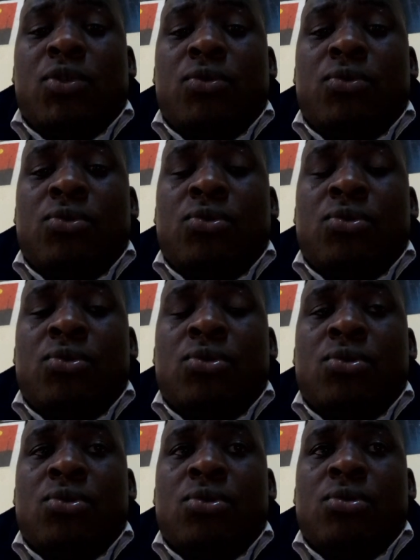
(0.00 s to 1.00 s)

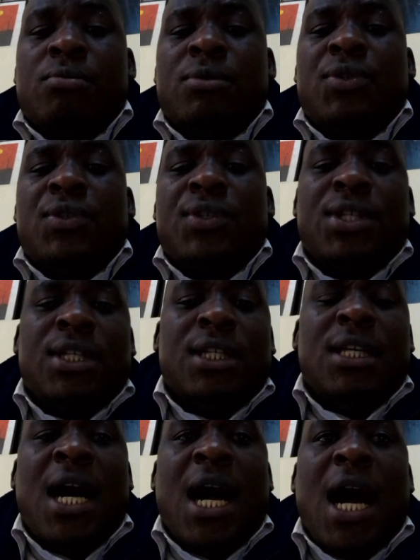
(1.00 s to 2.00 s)
to
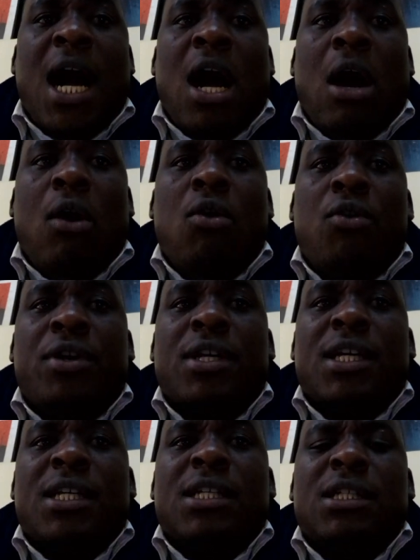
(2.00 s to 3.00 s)
see how
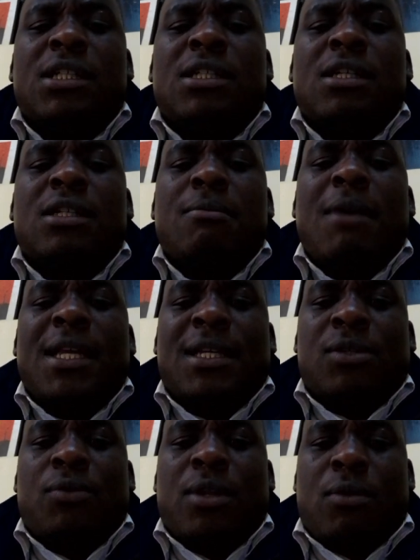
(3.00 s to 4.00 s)
it
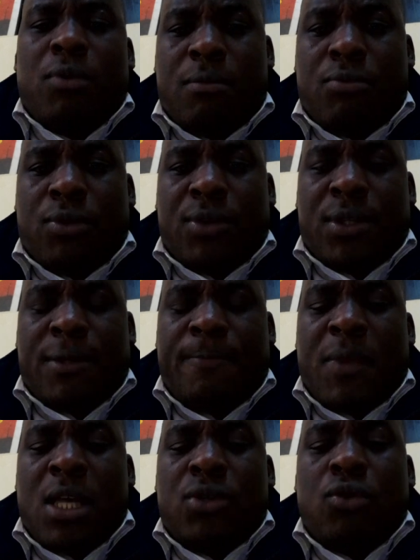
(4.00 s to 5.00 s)
matches with the QuickBooks.
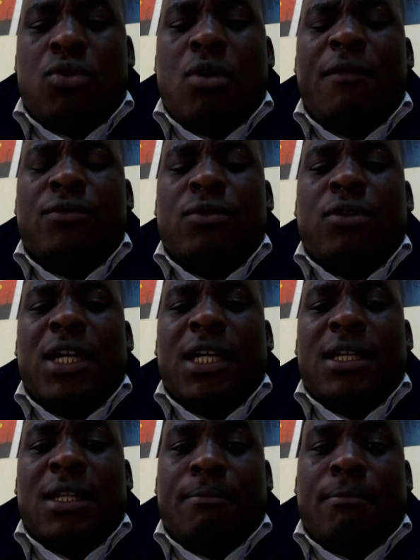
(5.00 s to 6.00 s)
So you have to
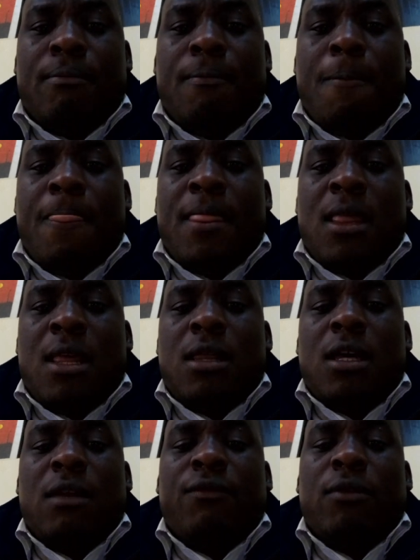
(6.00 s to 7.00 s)
connect them.
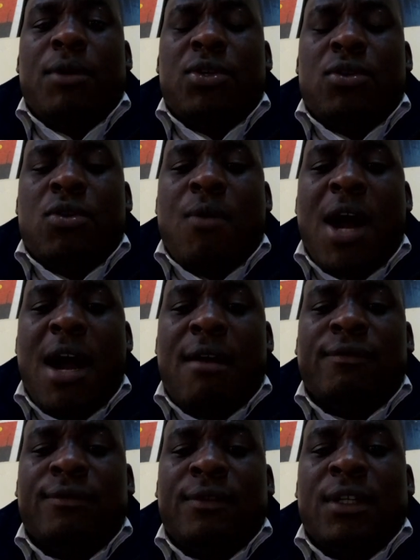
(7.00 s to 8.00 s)
The information you
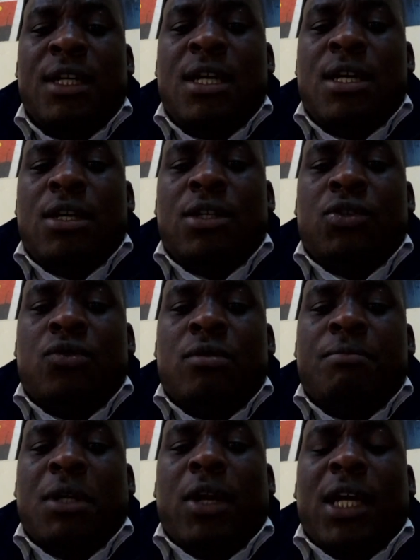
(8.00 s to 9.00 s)
have, it
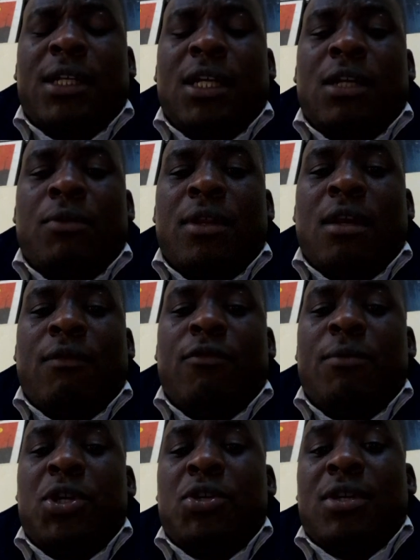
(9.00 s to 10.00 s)
should be connected with the
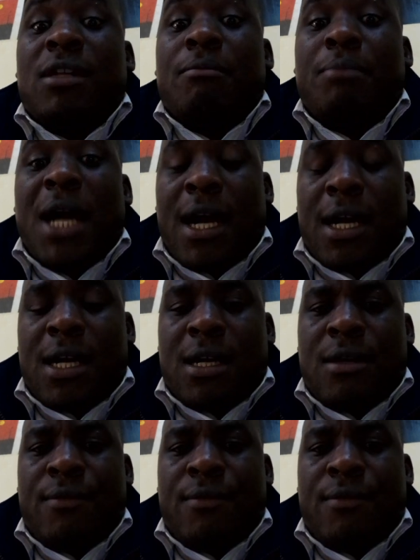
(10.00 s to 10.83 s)
information in the bank.